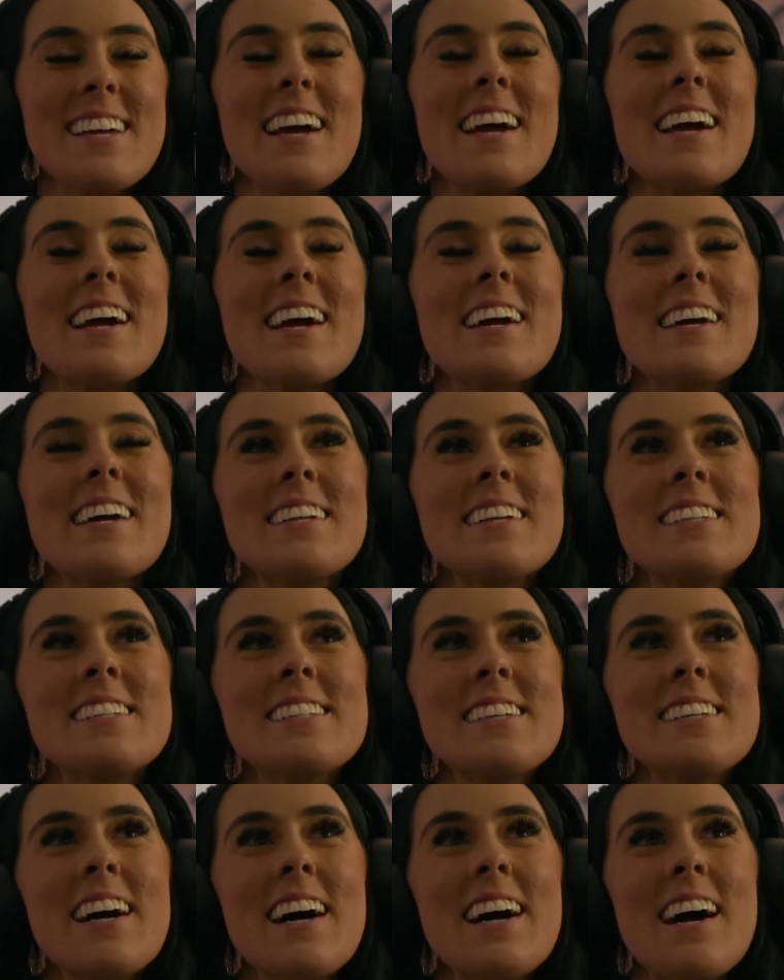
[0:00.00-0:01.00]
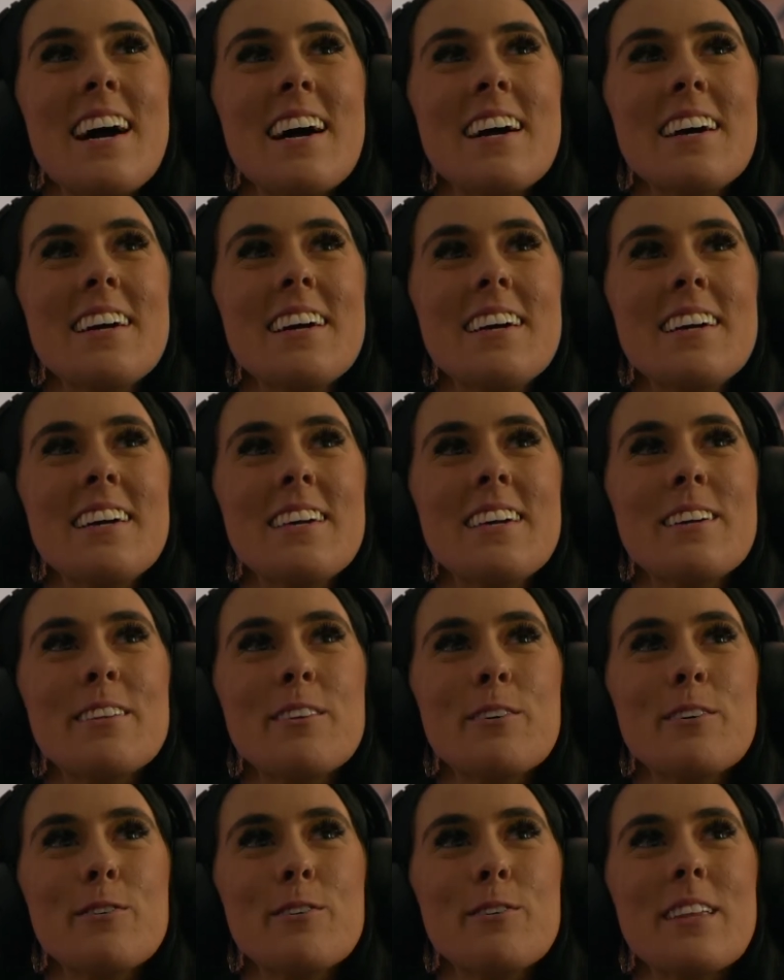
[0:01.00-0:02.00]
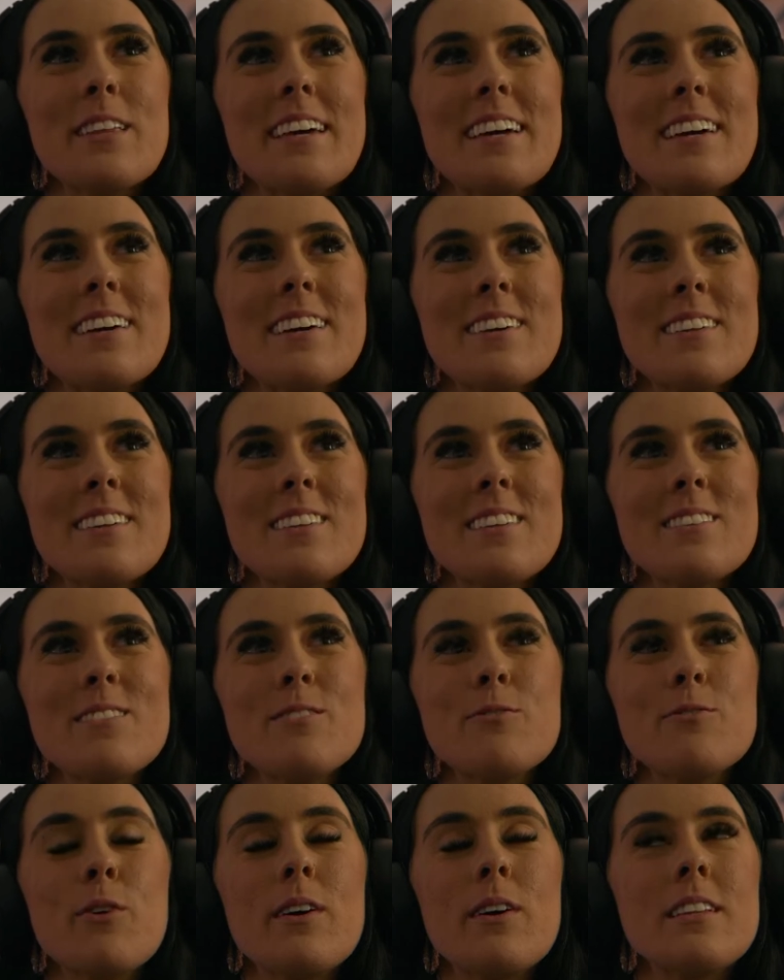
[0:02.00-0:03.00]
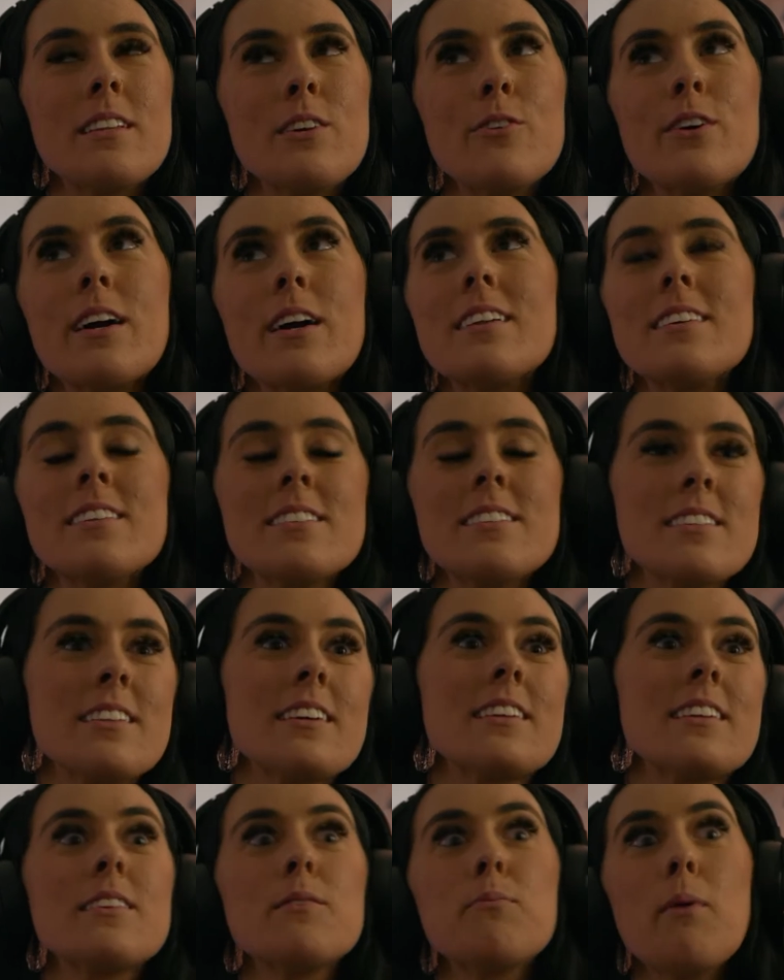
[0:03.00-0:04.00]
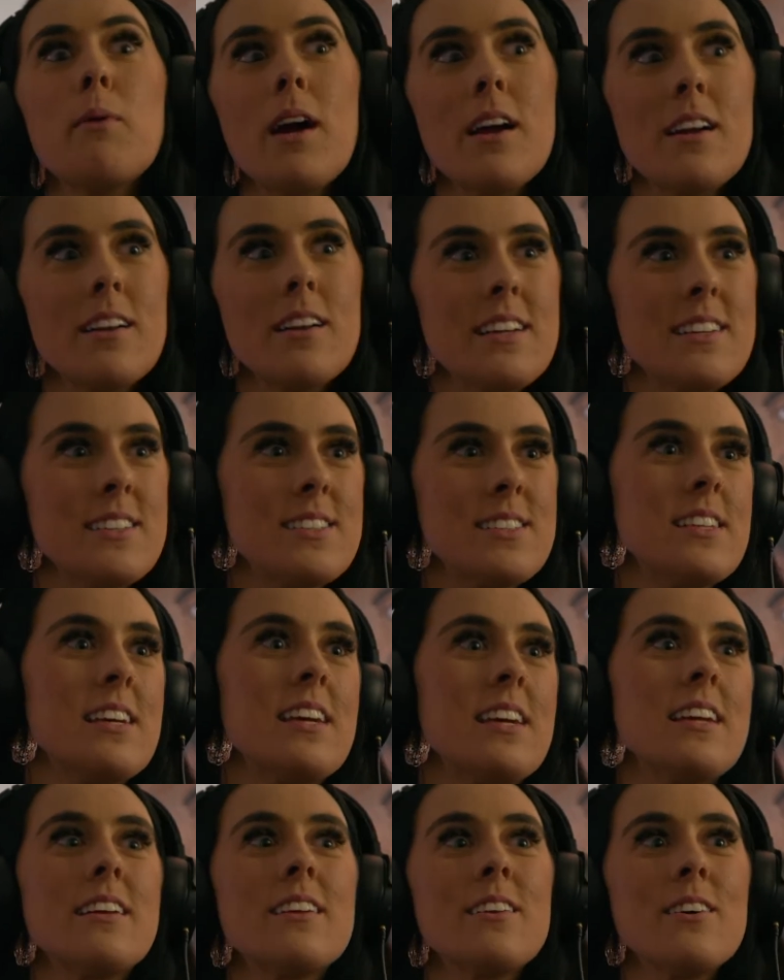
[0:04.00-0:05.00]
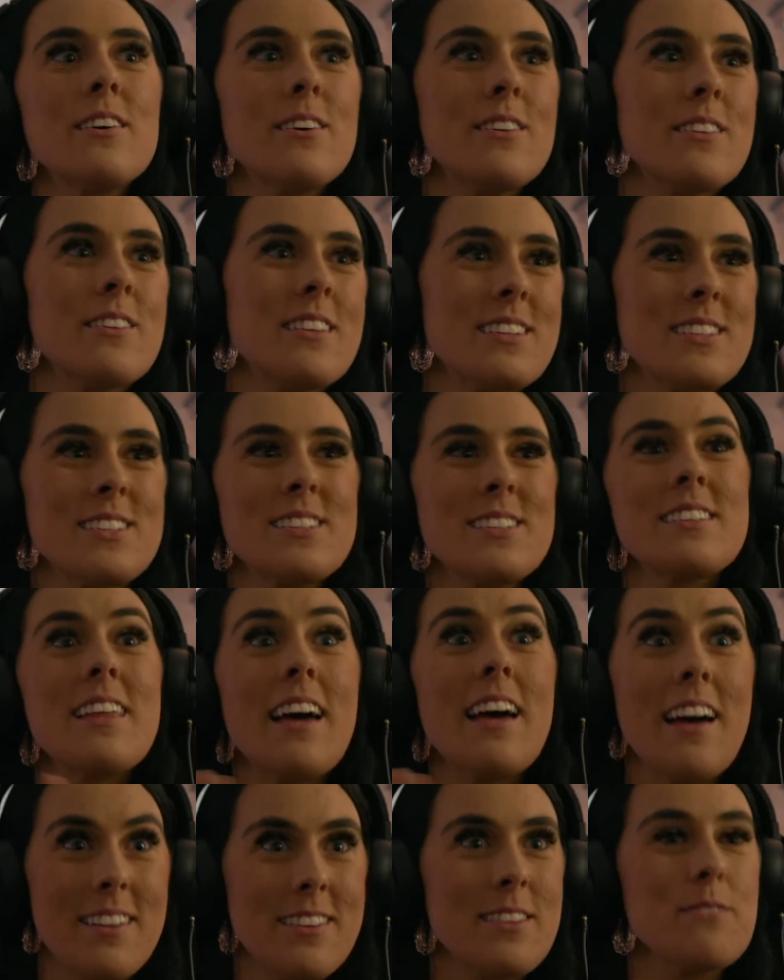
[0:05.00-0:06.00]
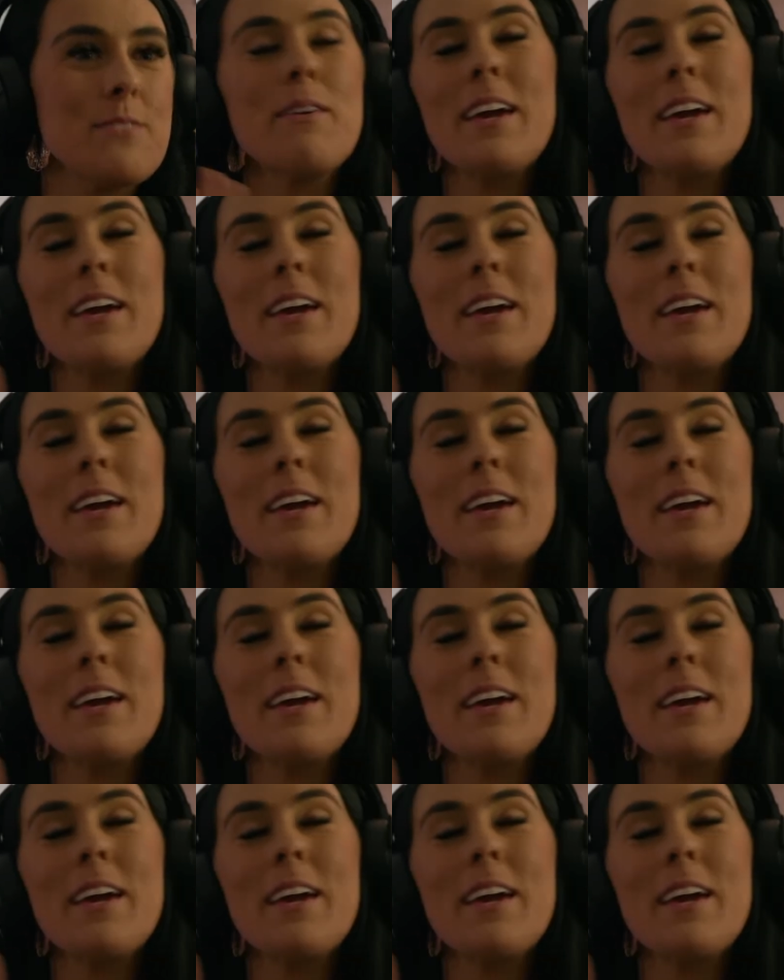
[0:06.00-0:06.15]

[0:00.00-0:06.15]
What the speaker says: And you know, like when you get into like the party scene and all this, that the